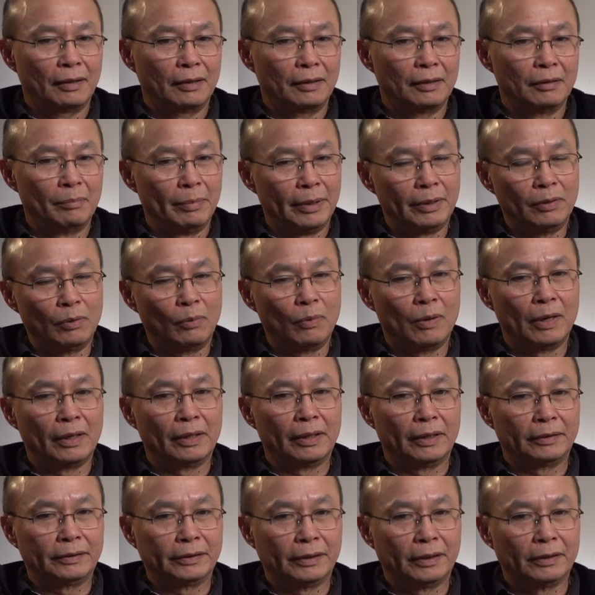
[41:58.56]
the middle one
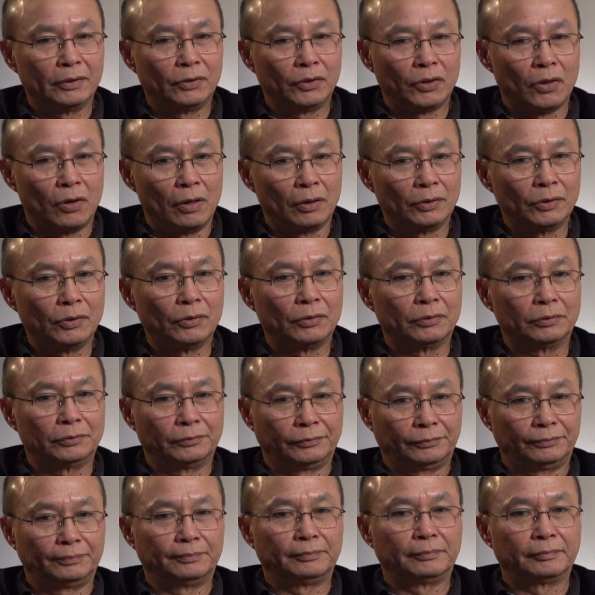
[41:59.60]
that's in Toronto,
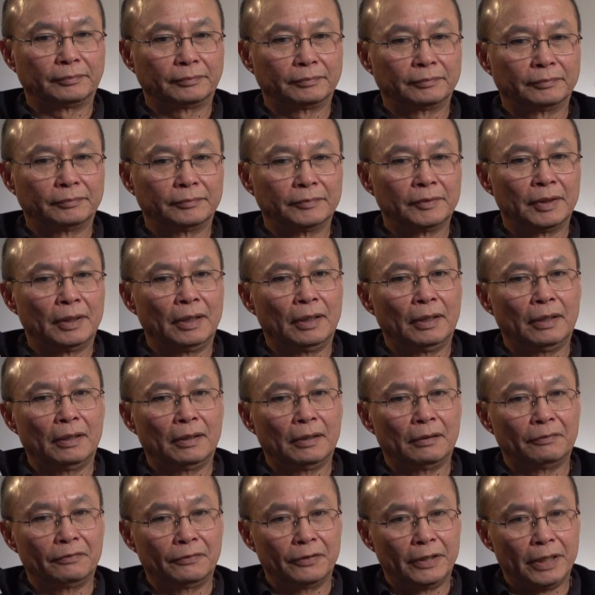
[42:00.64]

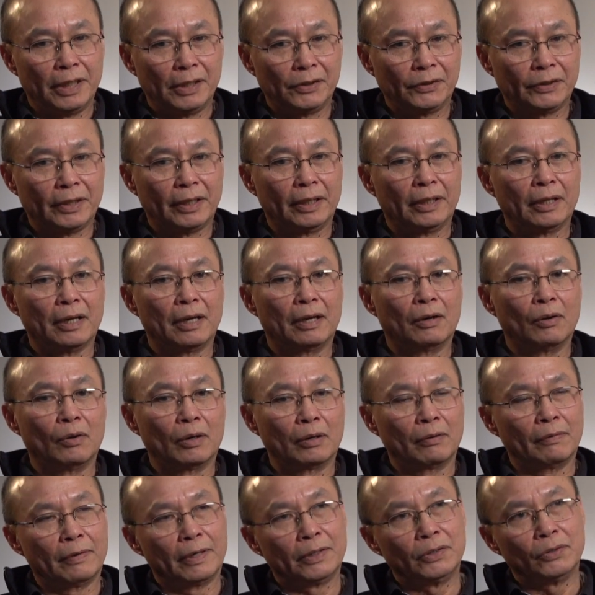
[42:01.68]
he finished in
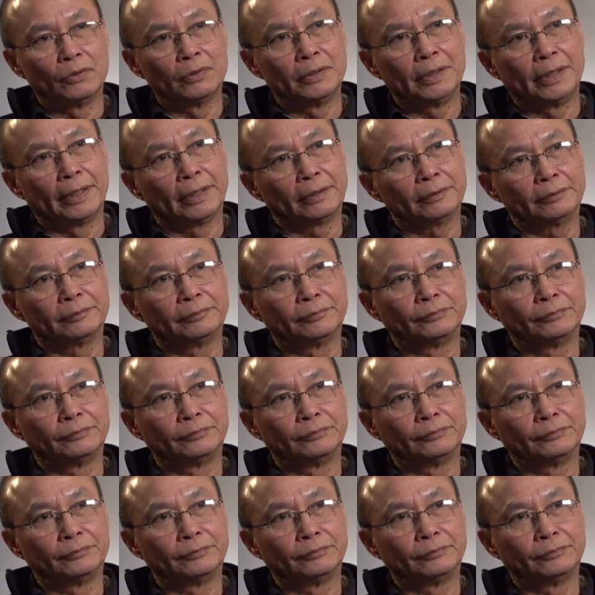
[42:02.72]
Ottawa U here,